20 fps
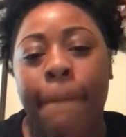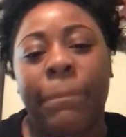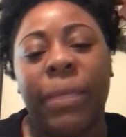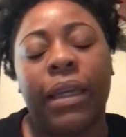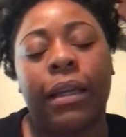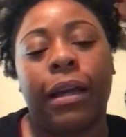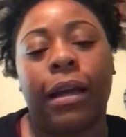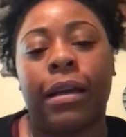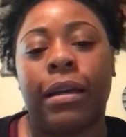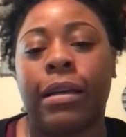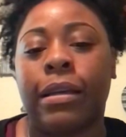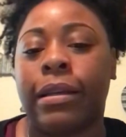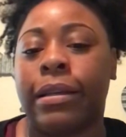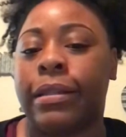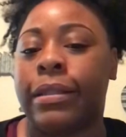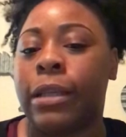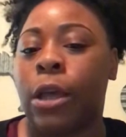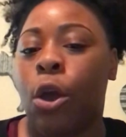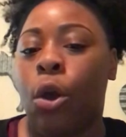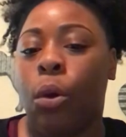
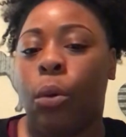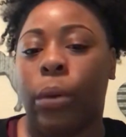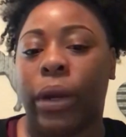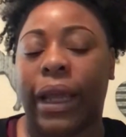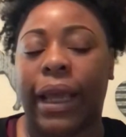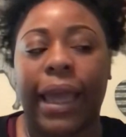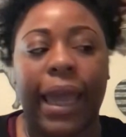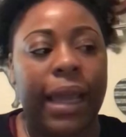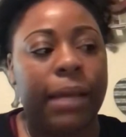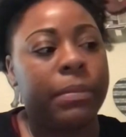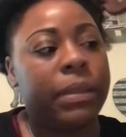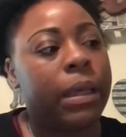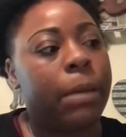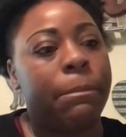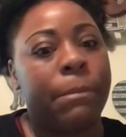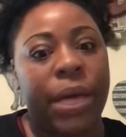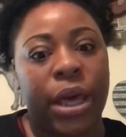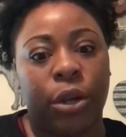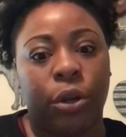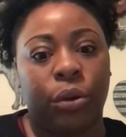because when it came
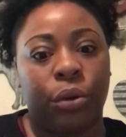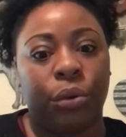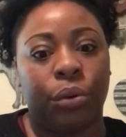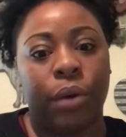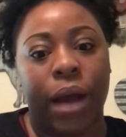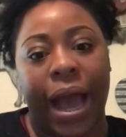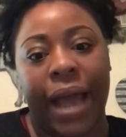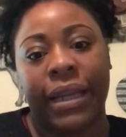to medical,